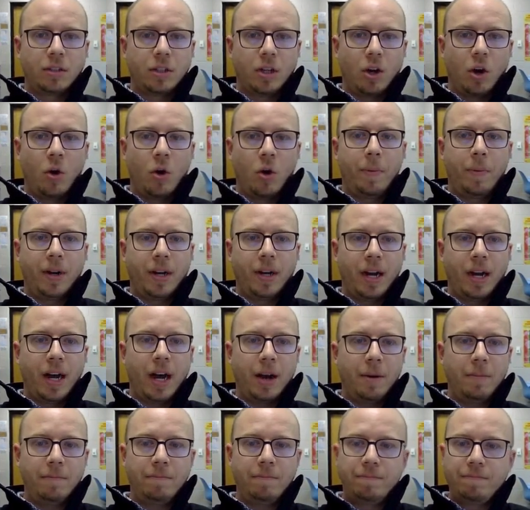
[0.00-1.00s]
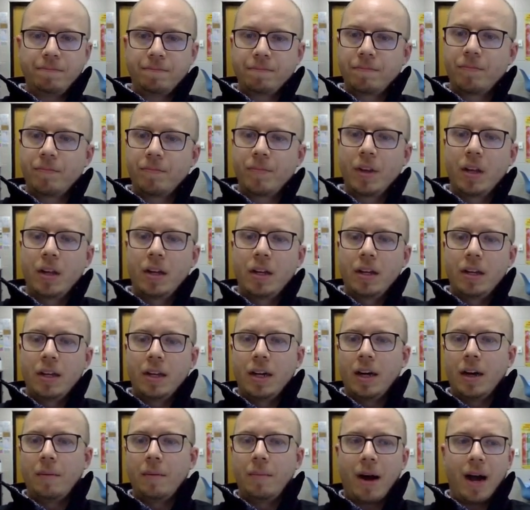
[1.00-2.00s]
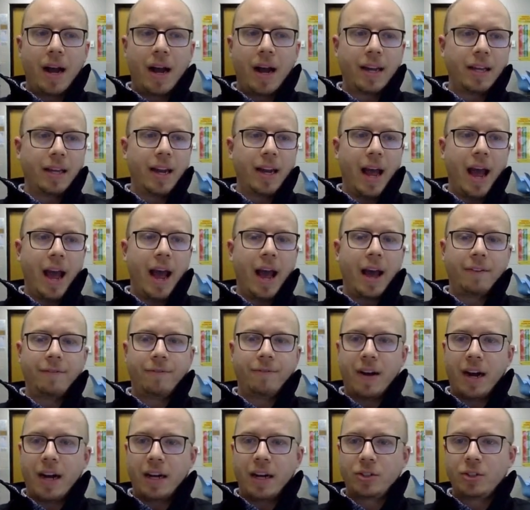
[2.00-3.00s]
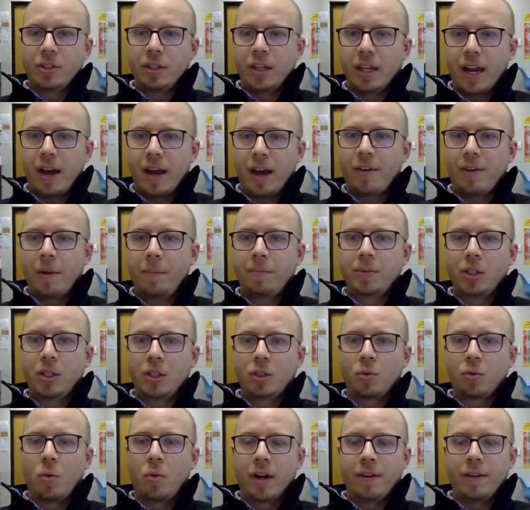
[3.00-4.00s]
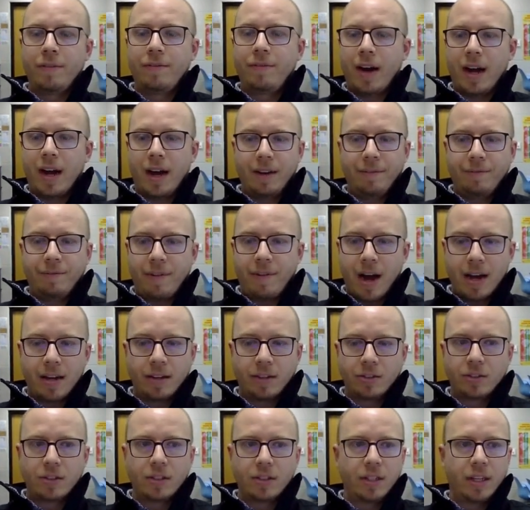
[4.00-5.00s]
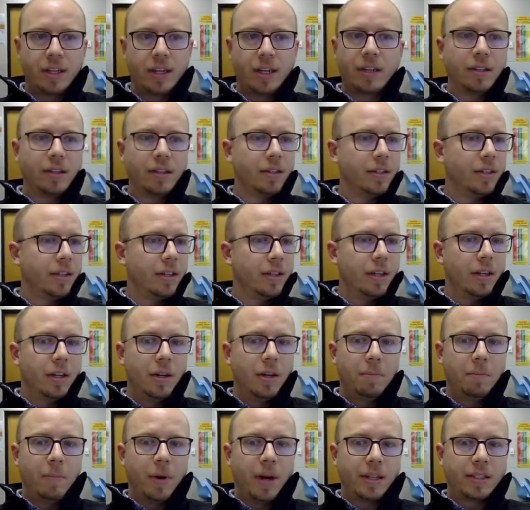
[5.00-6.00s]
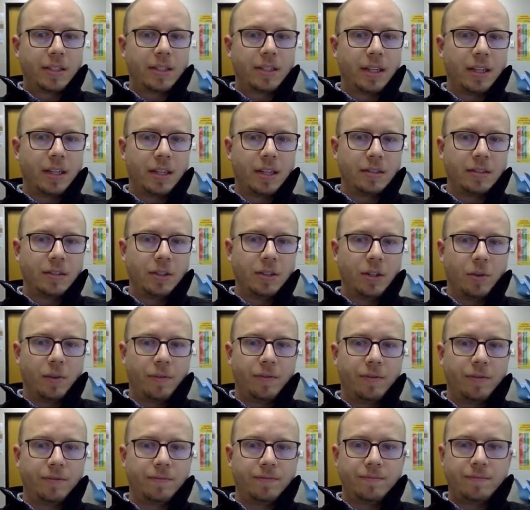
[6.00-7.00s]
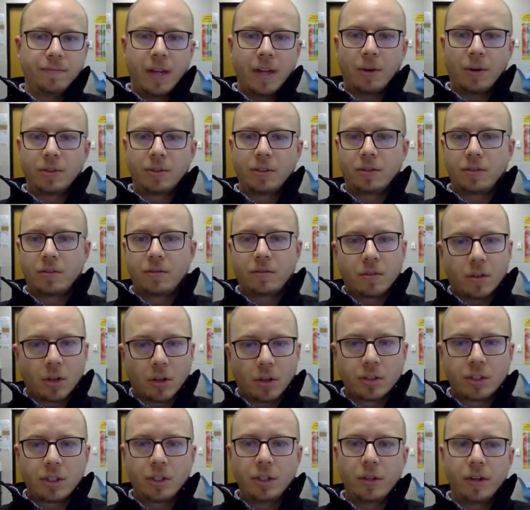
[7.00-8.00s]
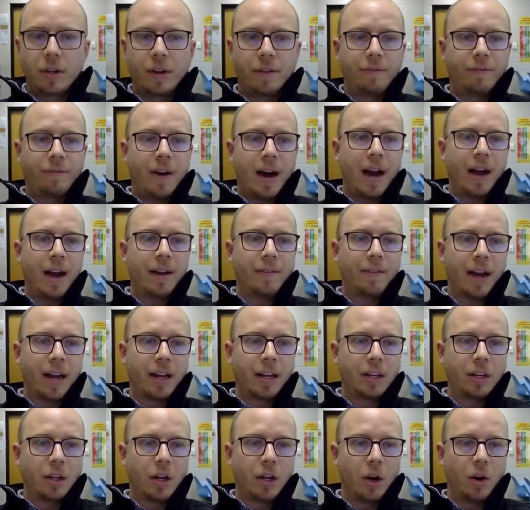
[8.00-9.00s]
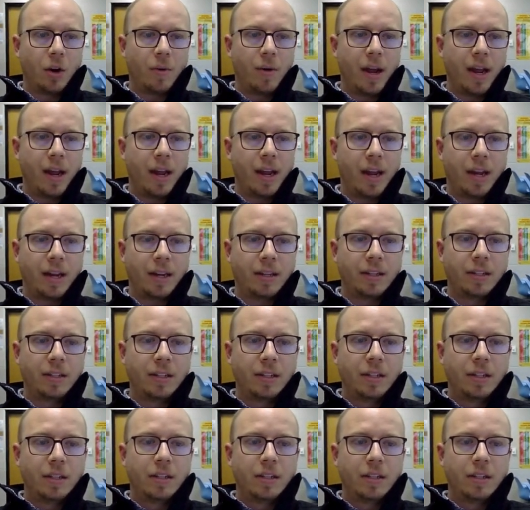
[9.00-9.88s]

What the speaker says: open it up, I can add files. So you can have up to 25 files in there. But if now it turns to Unit 5, I could go and